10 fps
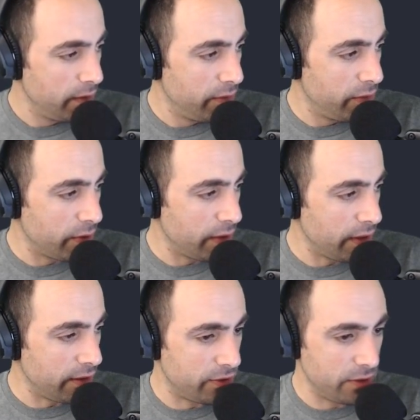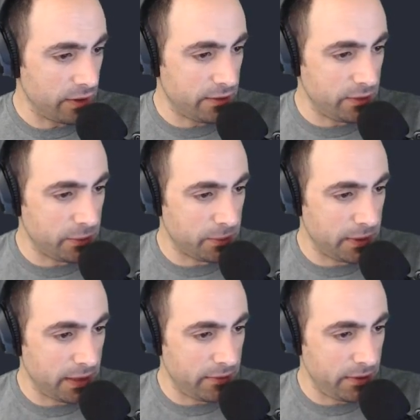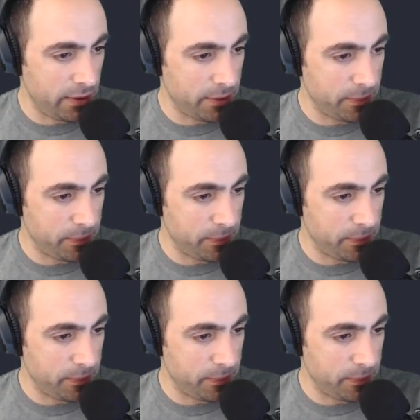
this. So let's see what we have here.